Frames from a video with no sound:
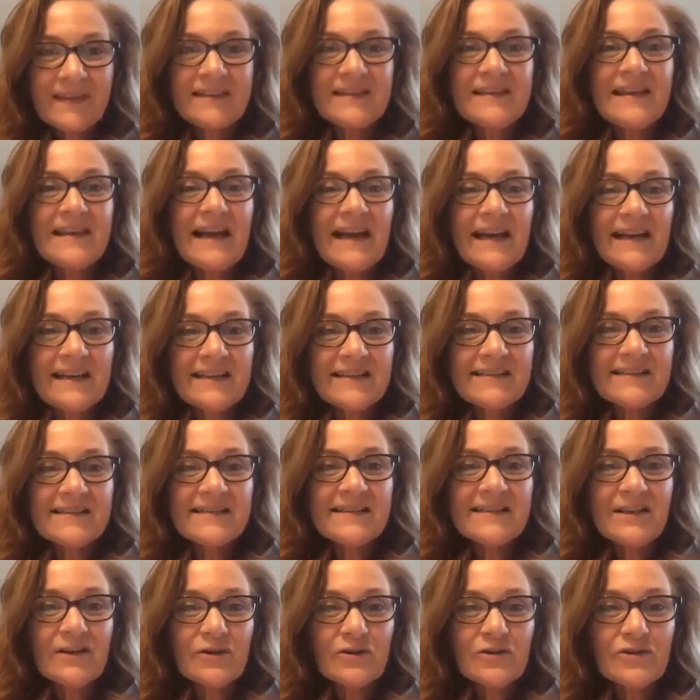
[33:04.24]
Yes,
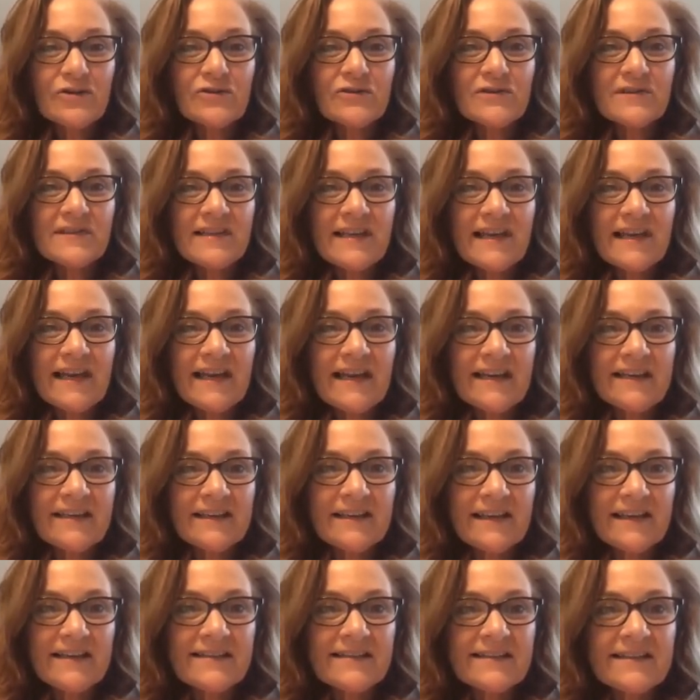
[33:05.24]
there's your set.
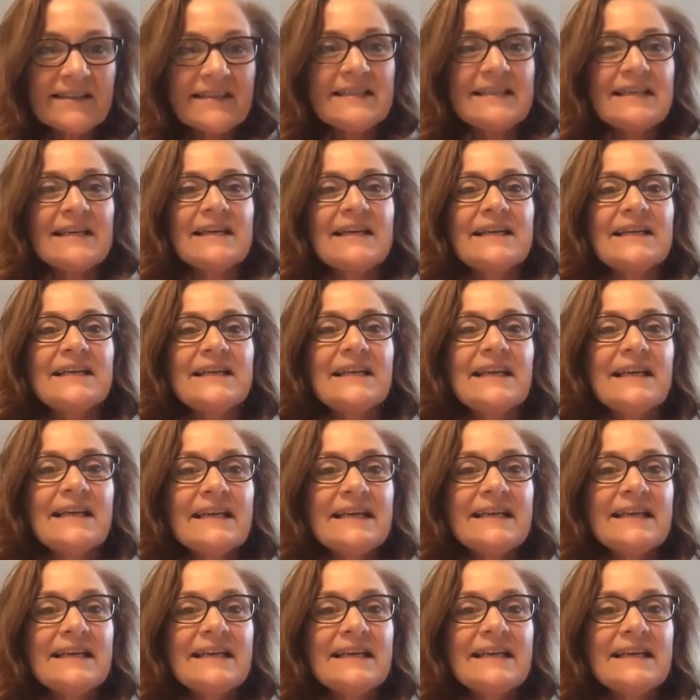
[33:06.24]
Nicely done.